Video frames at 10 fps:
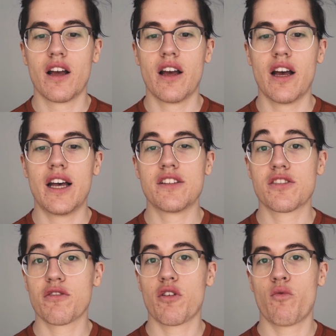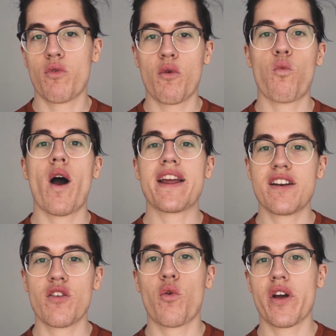And so the white
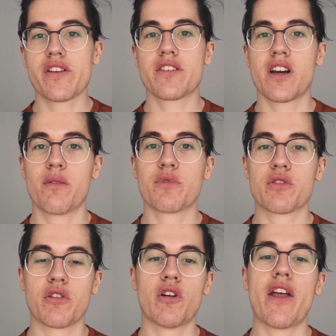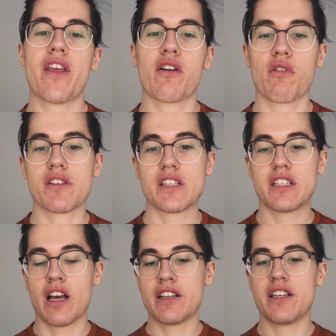noise comes through, and there was a
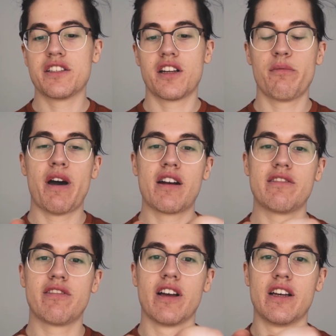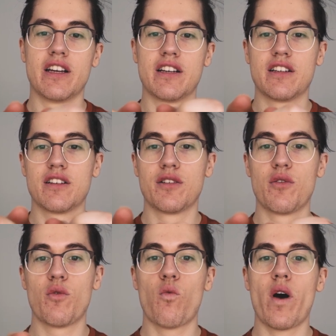decent amount of
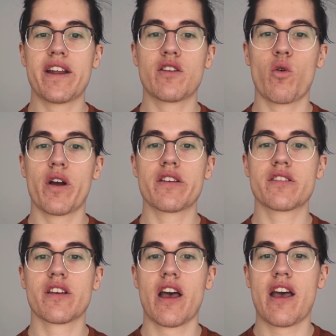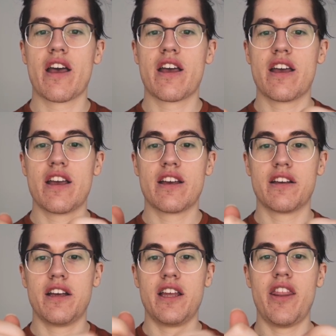white noise
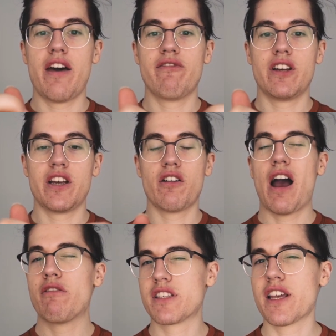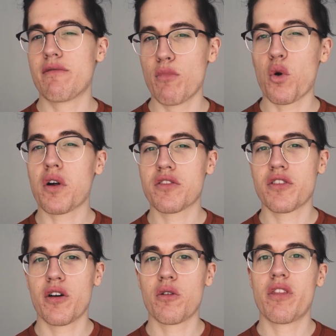in that video. I would say more
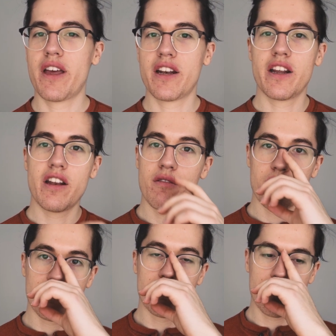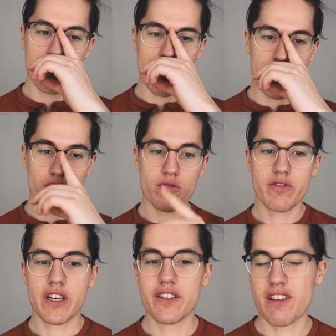so than in my usual
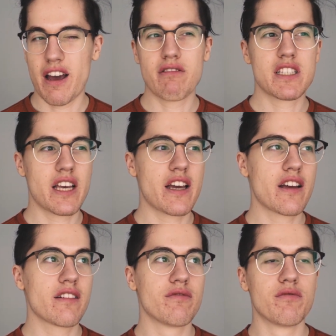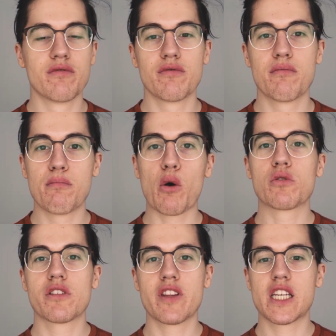videos. I would say
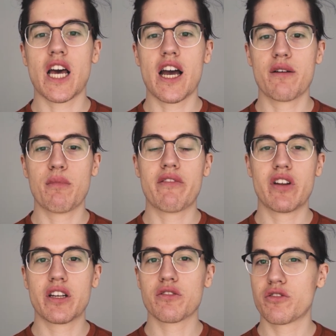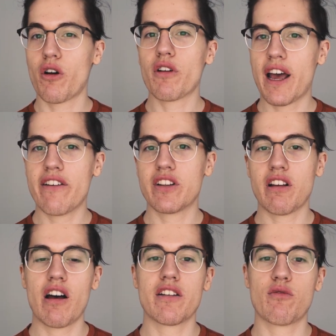most of the time my videos don't have a
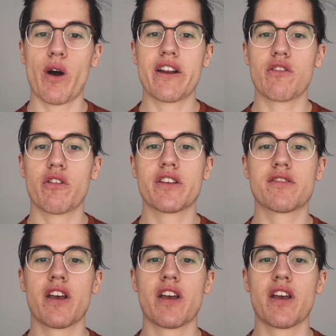ton of white noise.